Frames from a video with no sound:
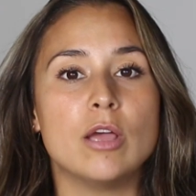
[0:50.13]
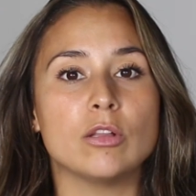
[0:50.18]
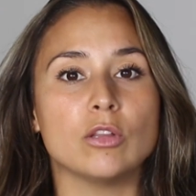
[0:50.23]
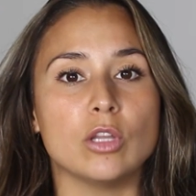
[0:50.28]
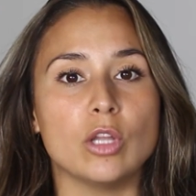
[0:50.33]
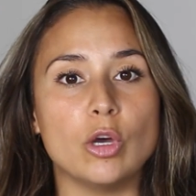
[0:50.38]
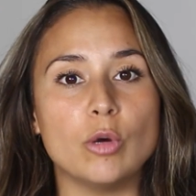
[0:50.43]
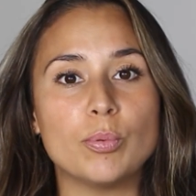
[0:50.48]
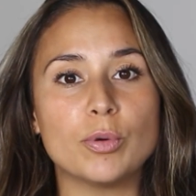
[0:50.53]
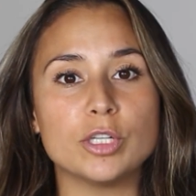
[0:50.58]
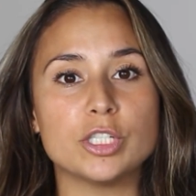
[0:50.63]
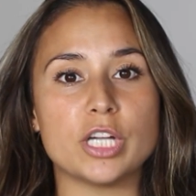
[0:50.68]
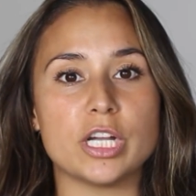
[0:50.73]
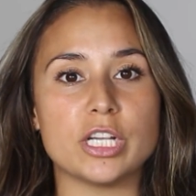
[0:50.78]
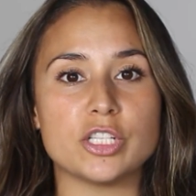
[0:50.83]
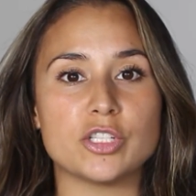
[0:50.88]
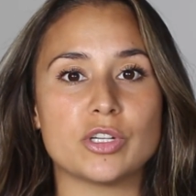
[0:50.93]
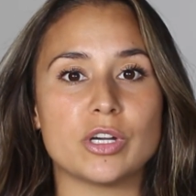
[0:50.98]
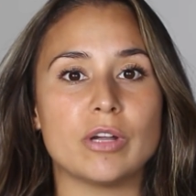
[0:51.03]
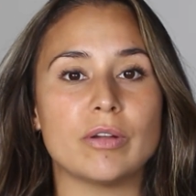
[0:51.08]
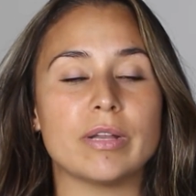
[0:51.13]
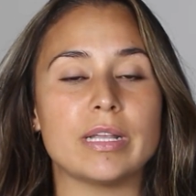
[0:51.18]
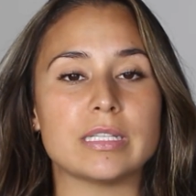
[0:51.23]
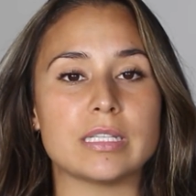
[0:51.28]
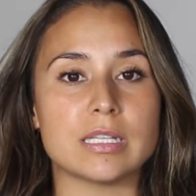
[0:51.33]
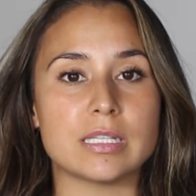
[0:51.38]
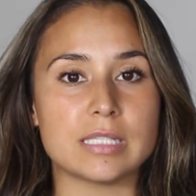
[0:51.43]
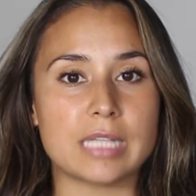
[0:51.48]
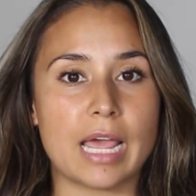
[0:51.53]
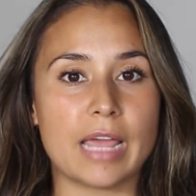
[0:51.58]
Low progesterone is
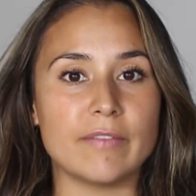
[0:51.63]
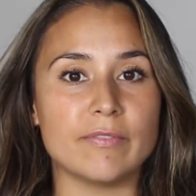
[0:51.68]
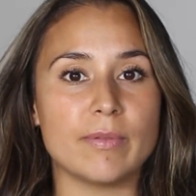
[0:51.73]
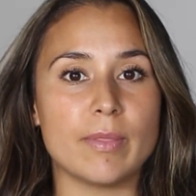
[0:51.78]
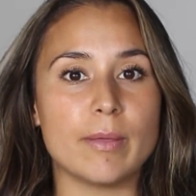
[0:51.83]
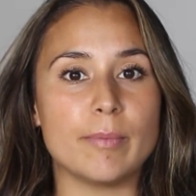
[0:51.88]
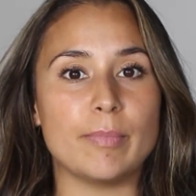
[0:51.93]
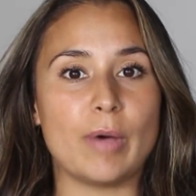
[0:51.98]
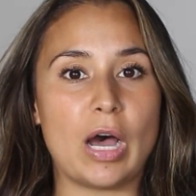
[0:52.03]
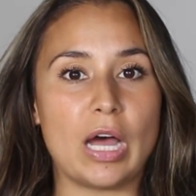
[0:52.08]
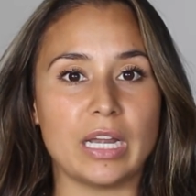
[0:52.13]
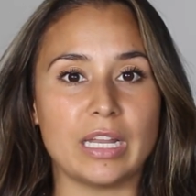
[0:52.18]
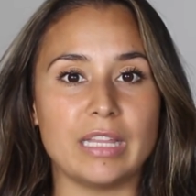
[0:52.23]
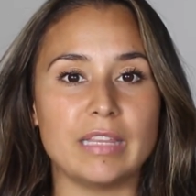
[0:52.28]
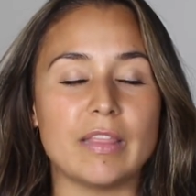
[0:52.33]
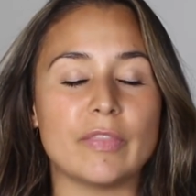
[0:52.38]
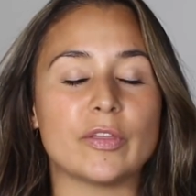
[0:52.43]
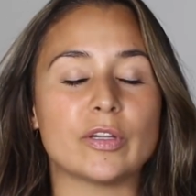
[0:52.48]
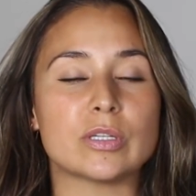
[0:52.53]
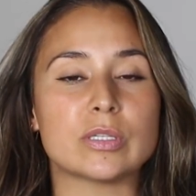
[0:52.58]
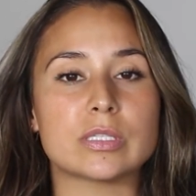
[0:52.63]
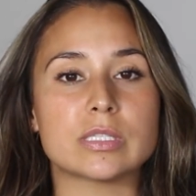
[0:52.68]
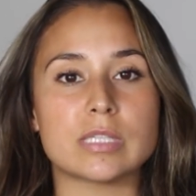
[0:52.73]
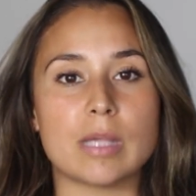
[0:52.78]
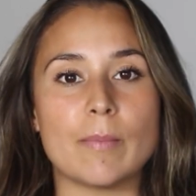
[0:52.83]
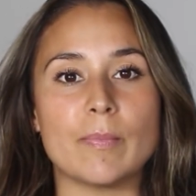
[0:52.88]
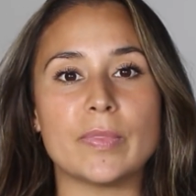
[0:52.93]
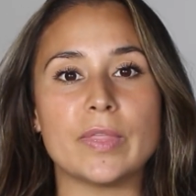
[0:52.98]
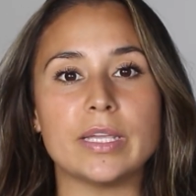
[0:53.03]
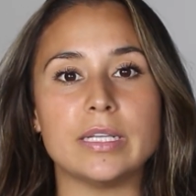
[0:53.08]
a sign from the body that there's
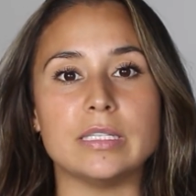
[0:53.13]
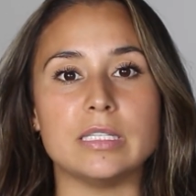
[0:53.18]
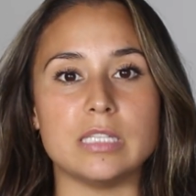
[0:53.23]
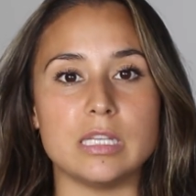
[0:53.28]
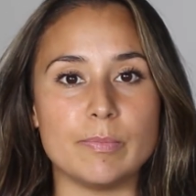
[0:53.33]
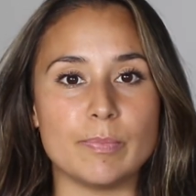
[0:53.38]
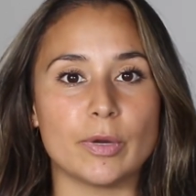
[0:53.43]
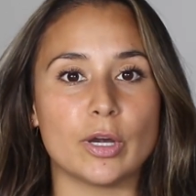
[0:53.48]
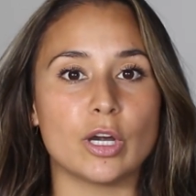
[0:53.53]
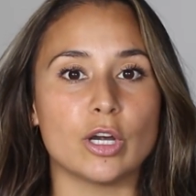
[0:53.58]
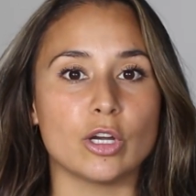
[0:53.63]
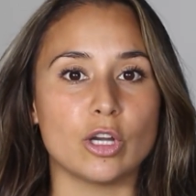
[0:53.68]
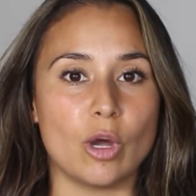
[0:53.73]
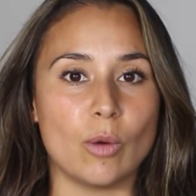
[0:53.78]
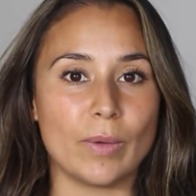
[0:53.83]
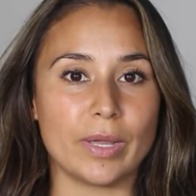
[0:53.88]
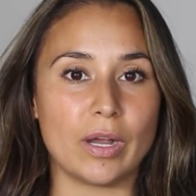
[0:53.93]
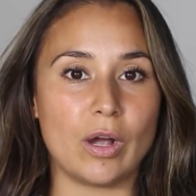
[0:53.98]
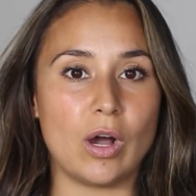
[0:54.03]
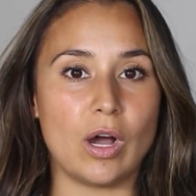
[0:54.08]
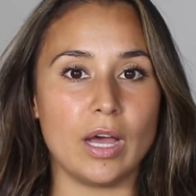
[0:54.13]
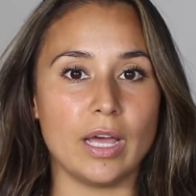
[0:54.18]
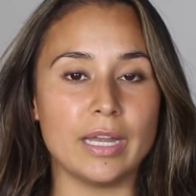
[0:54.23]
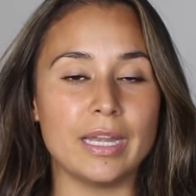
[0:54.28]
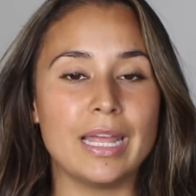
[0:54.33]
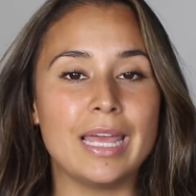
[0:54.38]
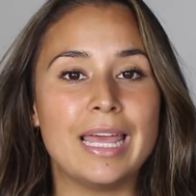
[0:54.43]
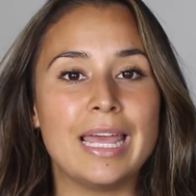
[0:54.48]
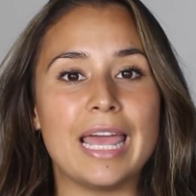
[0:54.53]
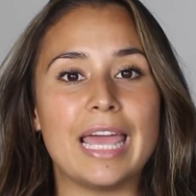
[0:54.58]
something deeper going
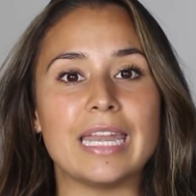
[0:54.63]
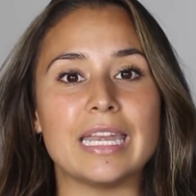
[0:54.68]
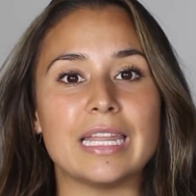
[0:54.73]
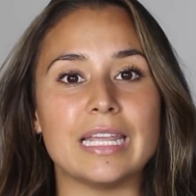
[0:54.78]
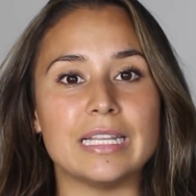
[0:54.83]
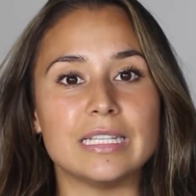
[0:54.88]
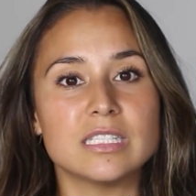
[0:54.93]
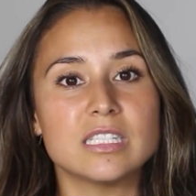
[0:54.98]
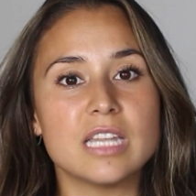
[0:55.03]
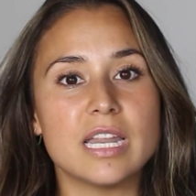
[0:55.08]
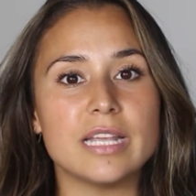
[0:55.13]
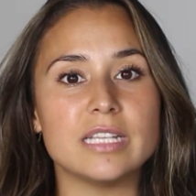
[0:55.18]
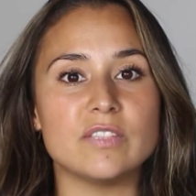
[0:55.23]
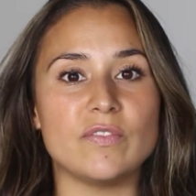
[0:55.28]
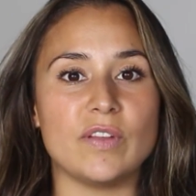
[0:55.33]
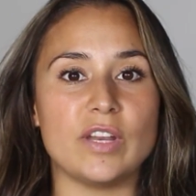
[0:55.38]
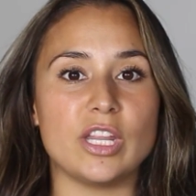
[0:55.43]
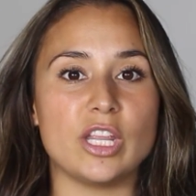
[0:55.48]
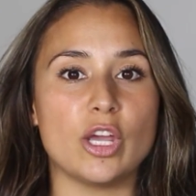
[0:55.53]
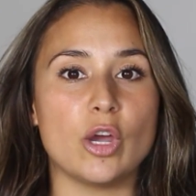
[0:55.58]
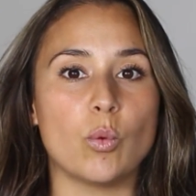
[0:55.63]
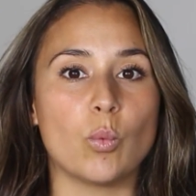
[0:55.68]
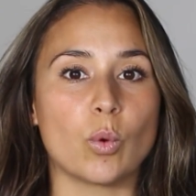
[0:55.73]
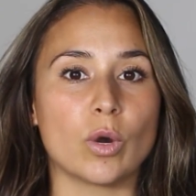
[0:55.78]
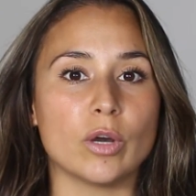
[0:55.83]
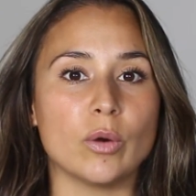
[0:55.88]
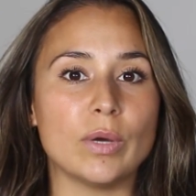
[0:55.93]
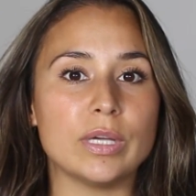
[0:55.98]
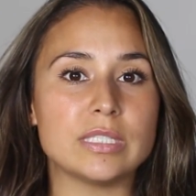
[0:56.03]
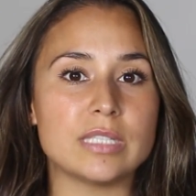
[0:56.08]
on, and in today's video,
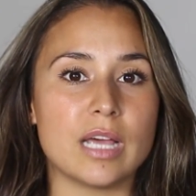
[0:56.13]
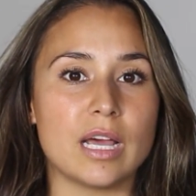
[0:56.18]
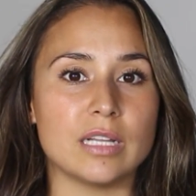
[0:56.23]
we're going to